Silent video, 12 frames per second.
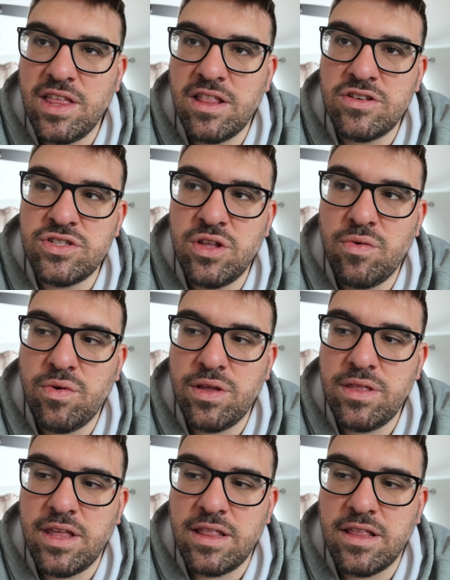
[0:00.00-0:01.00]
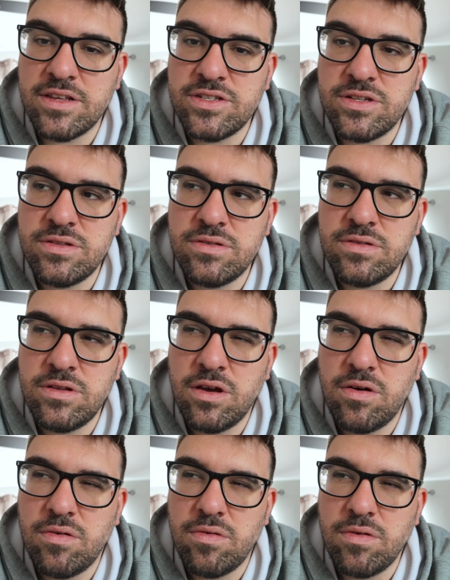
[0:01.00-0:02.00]
And there's no one that doesn't
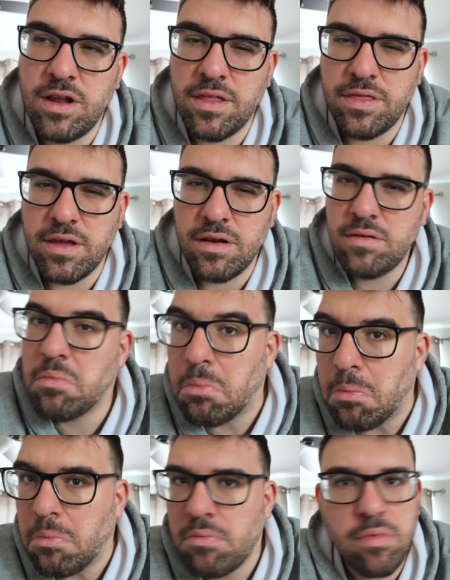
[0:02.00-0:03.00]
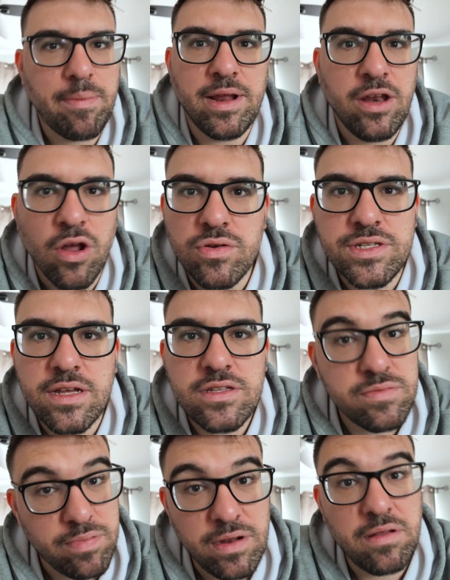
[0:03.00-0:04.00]
know nothing. That made no
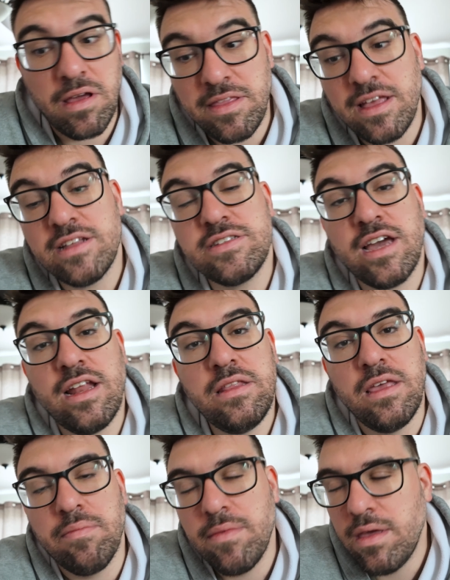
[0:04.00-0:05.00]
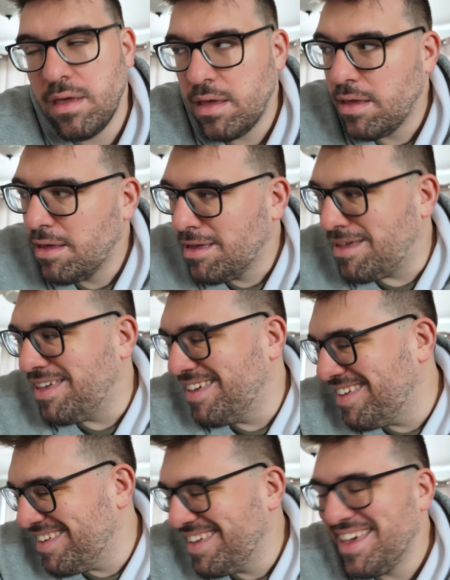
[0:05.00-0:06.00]
sense, but I think it's kind of deep.
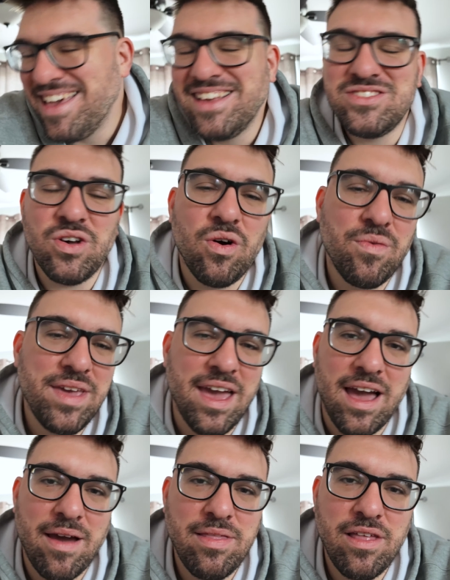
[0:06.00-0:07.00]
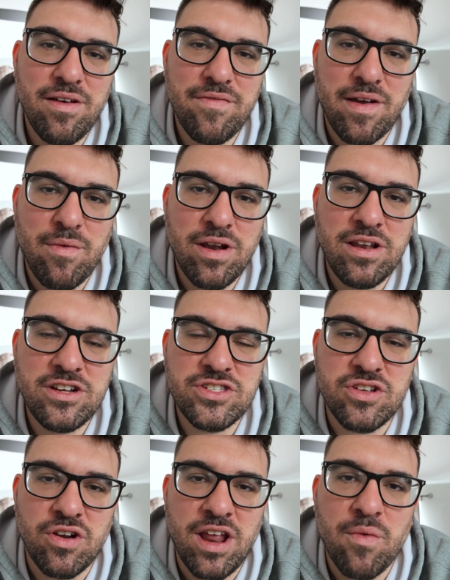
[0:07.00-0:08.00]
So yeah, I want them to
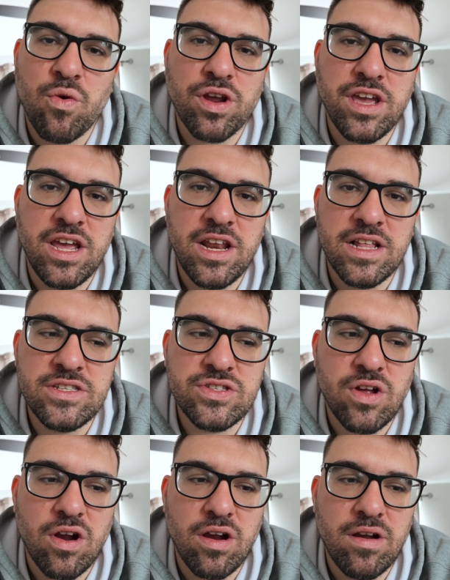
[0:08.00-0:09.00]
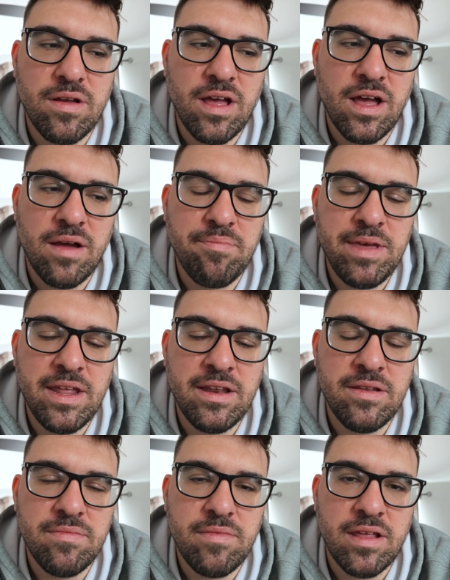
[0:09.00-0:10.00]
start networking and start
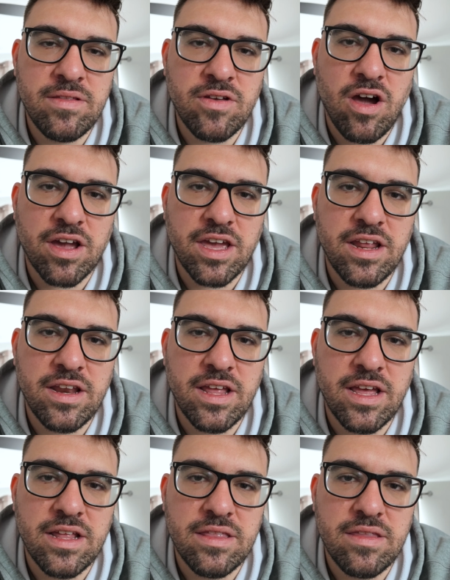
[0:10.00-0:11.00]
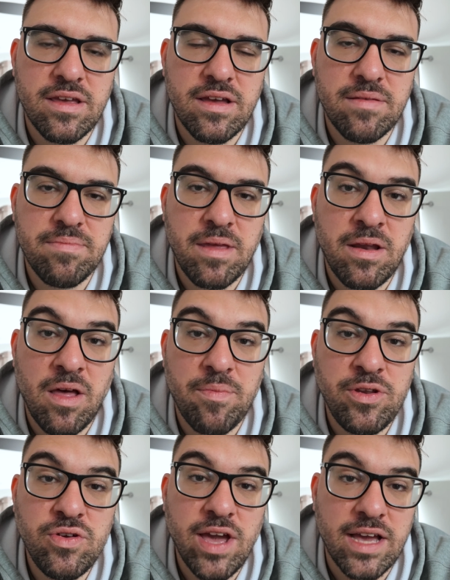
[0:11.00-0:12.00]
meeting and talking and
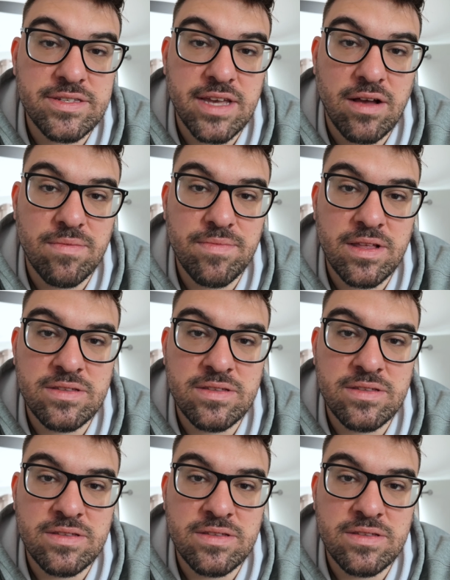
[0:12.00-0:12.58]
helping you guys out.